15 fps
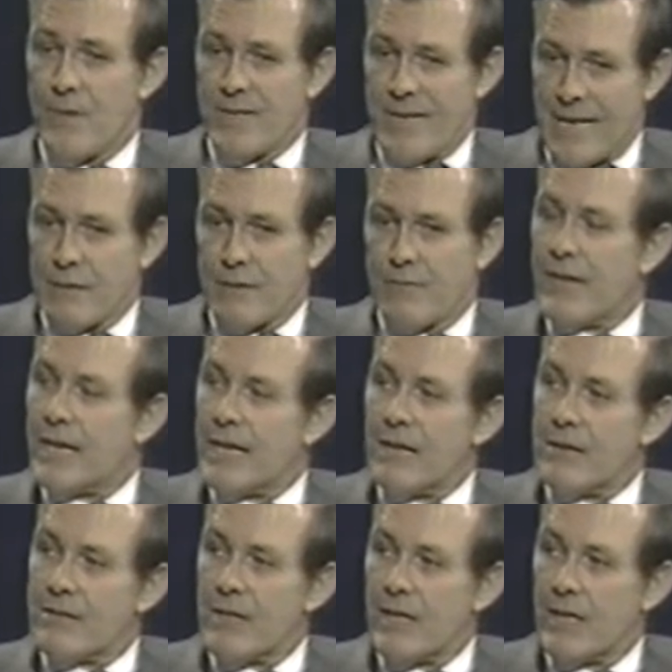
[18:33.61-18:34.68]
satisfy
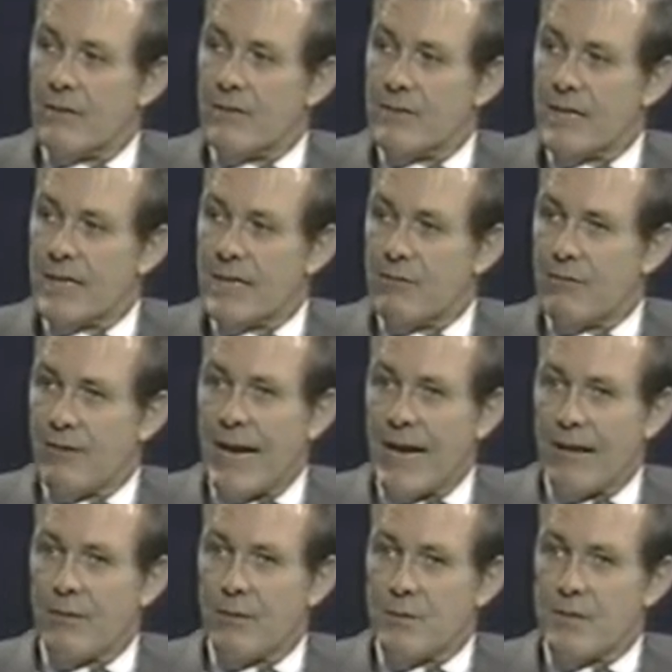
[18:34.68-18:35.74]
ourselves that in
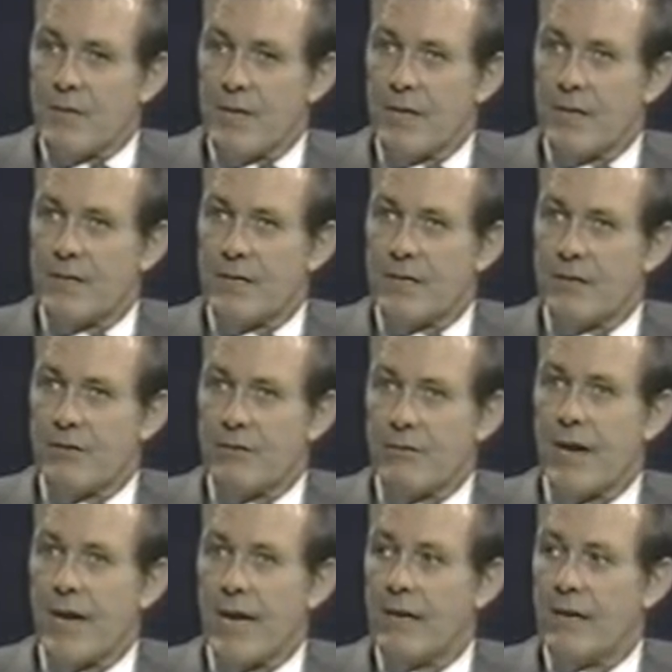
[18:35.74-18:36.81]
fact those things
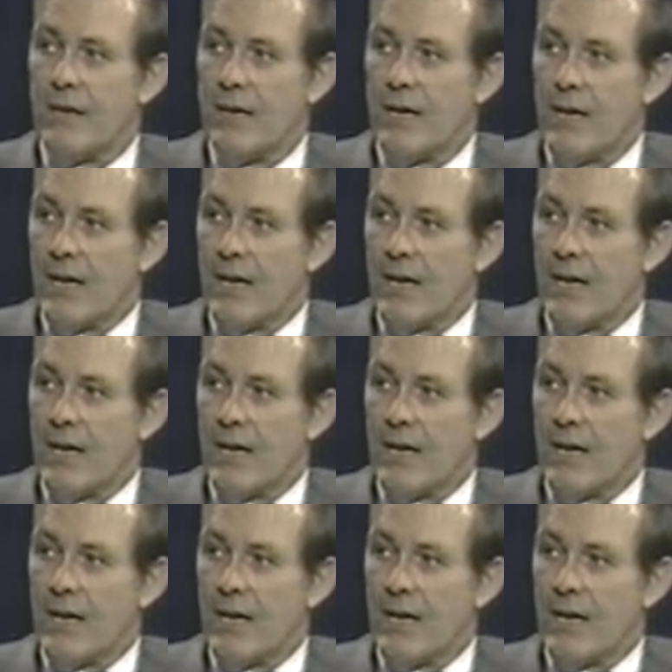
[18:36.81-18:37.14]
constrained